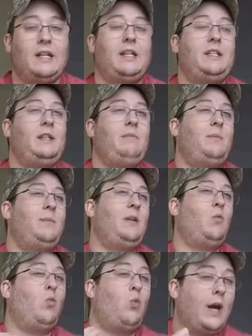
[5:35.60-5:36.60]
they seem to
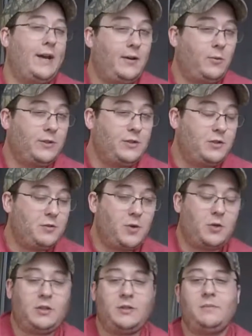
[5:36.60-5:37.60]
be wetter when you
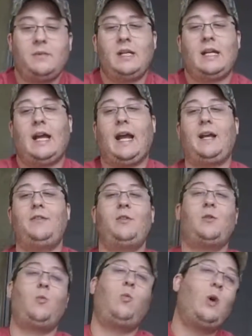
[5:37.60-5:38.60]
smoke them, and
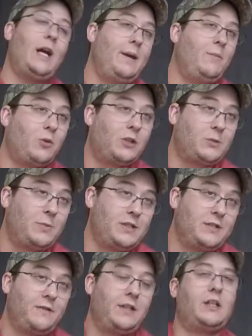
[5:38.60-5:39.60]
they're way more
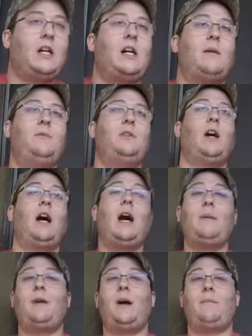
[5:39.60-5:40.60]
expensive than Cob's.
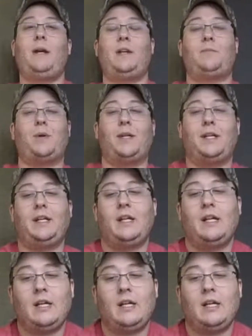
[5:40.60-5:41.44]
I'm not made of money.